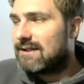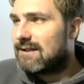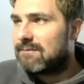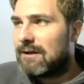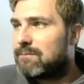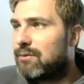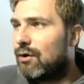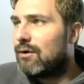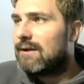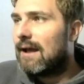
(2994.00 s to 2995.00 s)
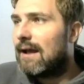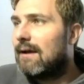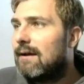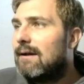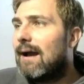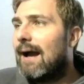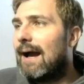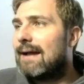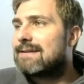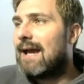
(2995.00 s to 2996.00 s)
It's purely there
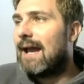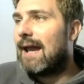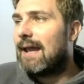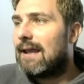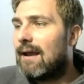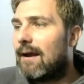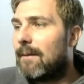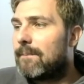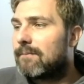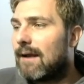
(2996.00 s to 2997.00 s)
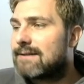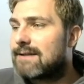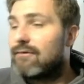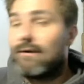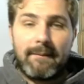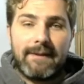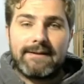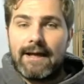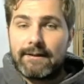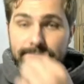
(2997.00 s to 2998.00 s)
as a reanimate
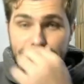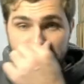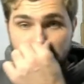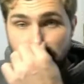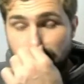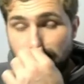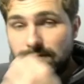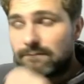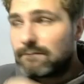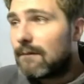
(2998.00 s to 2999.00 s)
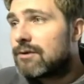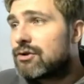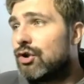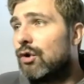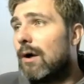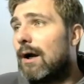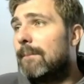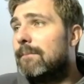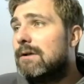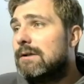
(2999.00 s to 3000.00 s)
deck
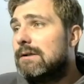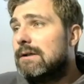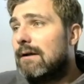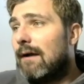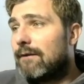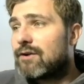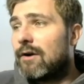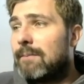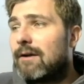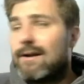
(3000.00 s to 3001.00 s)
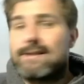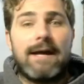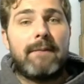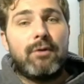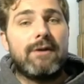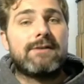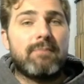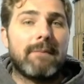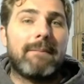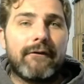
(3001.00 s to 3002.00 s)
to... so the big guys there purely to
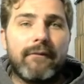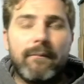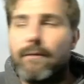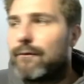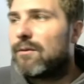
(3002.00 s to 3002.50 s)
bring back from the